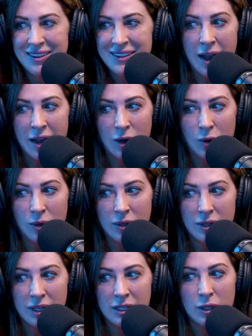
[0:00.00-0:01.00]
Yeah.
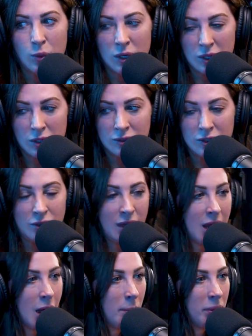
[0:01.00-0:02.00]
How in the world do
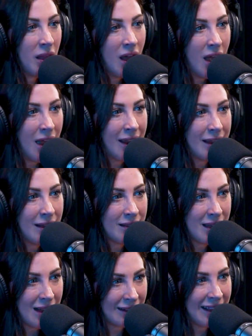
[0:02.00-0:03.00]
they apply
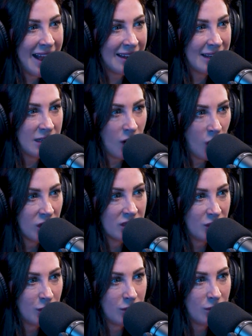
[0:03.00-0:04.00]
that cladding
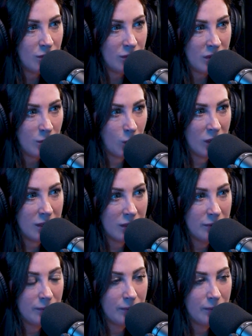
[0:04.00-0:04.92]
onto the wood?